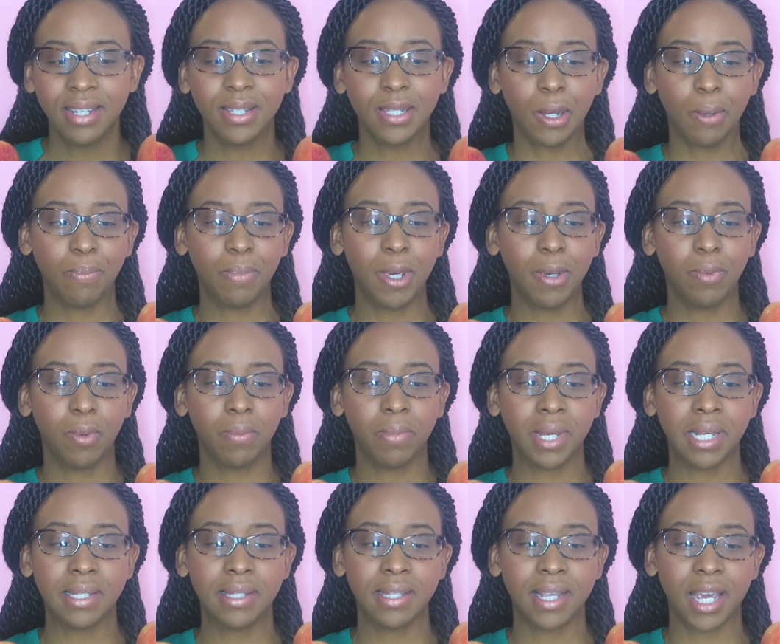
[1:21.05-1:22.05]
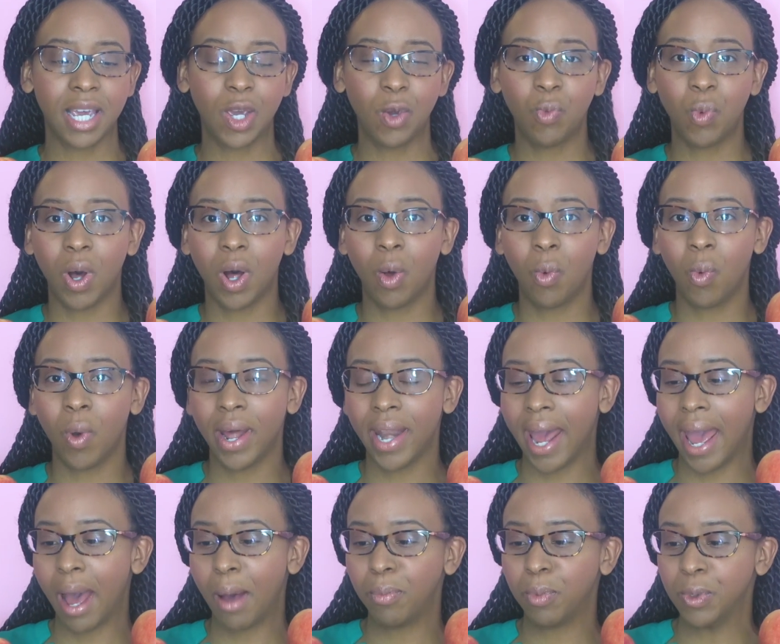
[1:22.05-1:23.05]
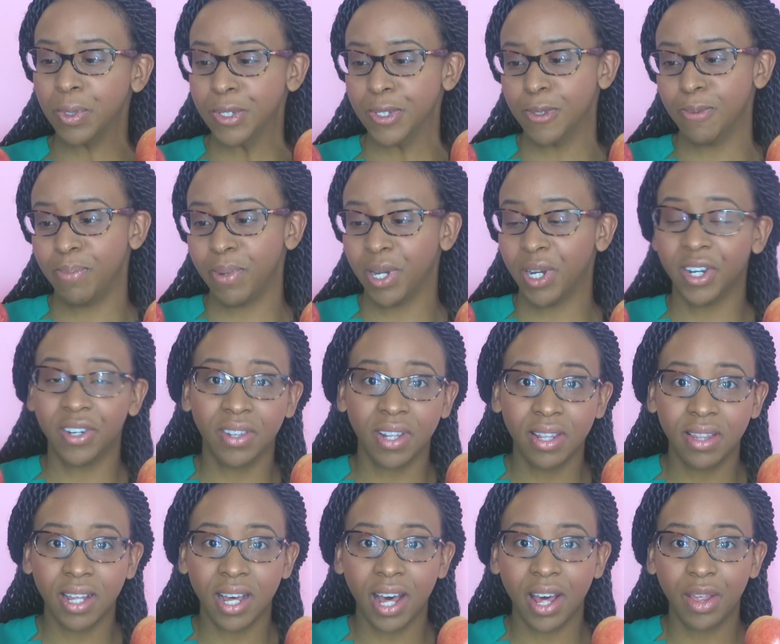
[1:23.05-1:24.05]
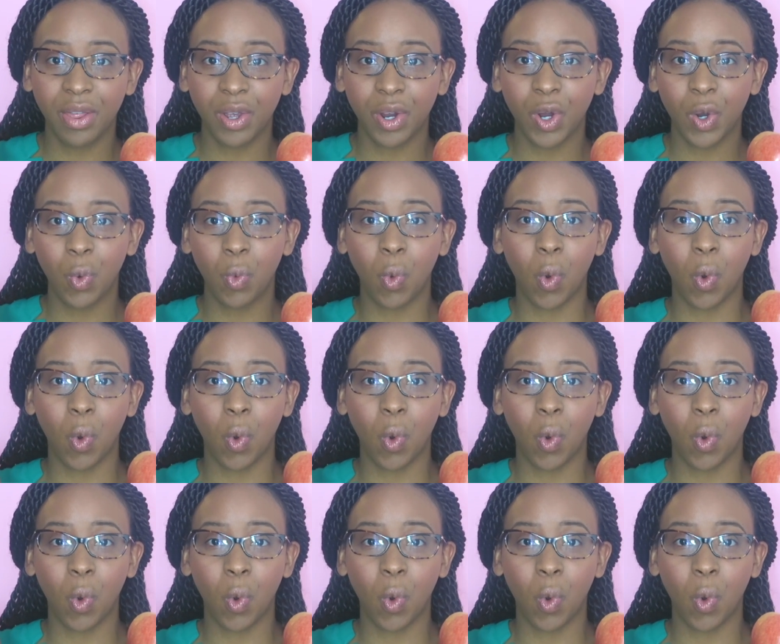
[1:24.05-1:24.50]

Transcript: Some people may say, well, one apple is bigger than the other,